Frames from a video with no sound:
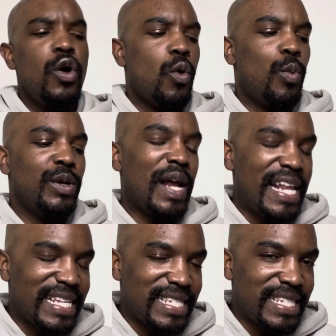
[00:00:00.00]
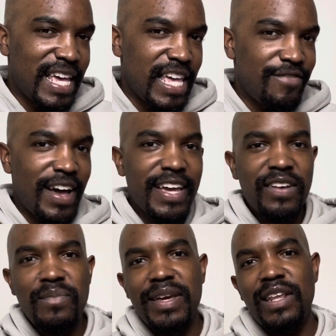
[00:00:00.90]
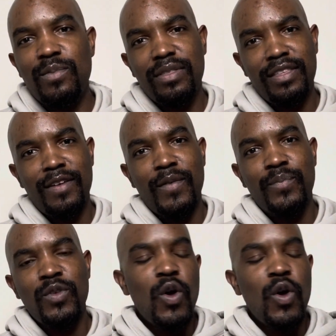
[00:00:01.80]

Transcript: What do I need to say if I get a meeting with them?